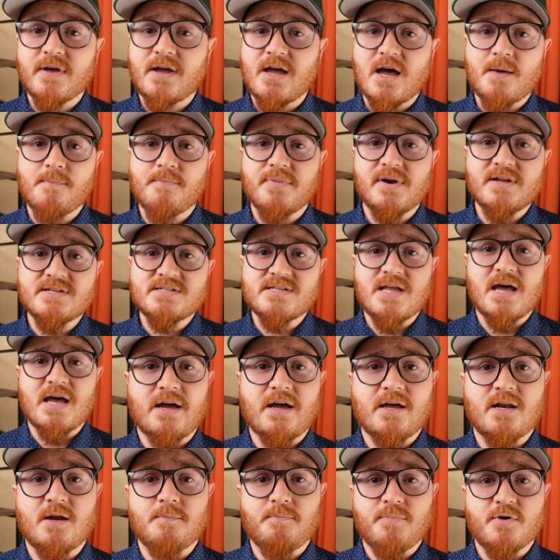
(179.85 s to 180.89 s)
The company's
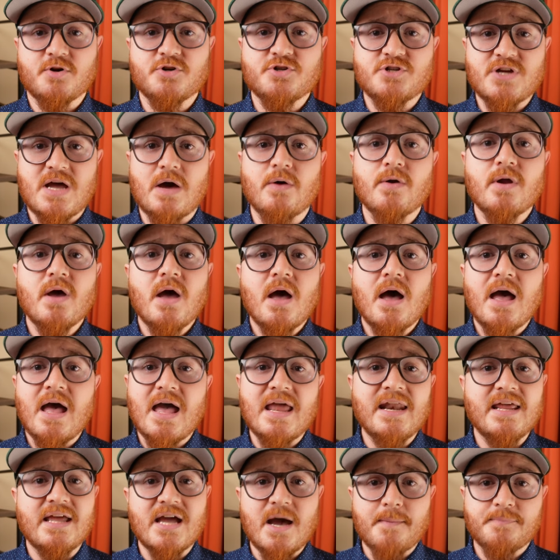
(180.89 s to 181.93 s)
going to push out
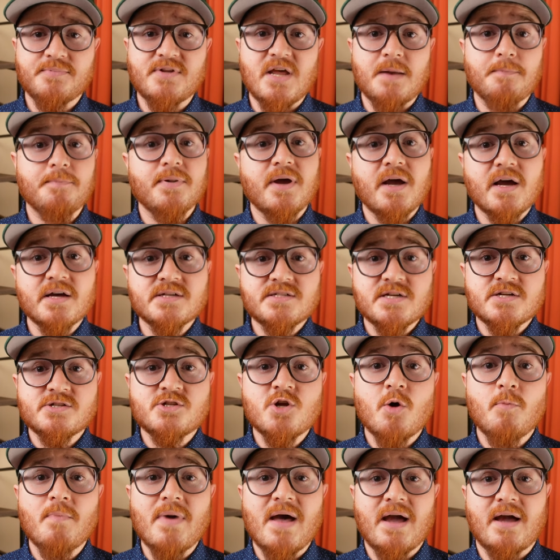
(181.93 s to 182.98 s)
any update because there's
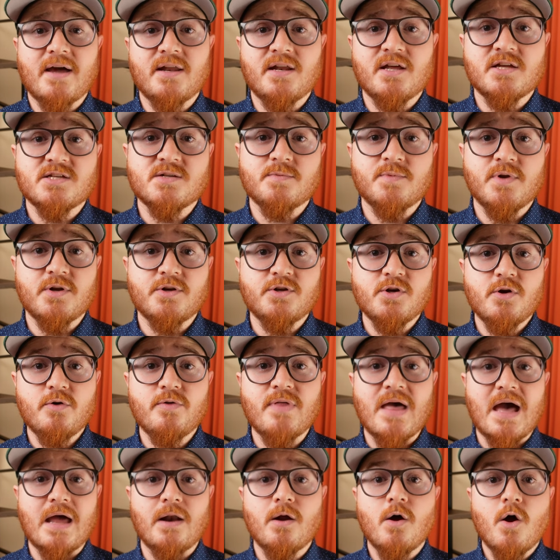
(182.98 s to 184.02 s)
no mechanism to do
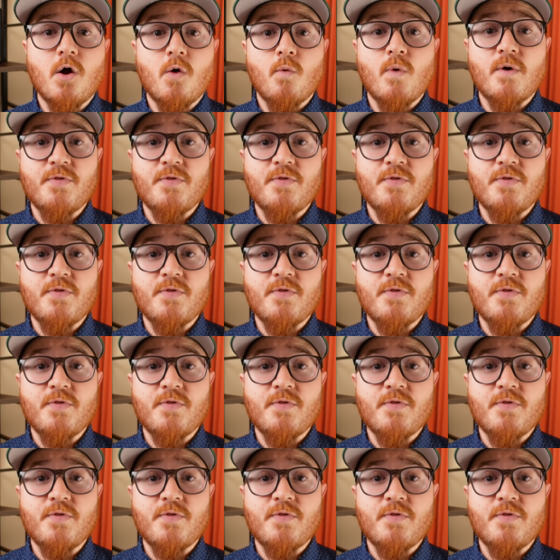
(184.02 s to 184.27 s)
that.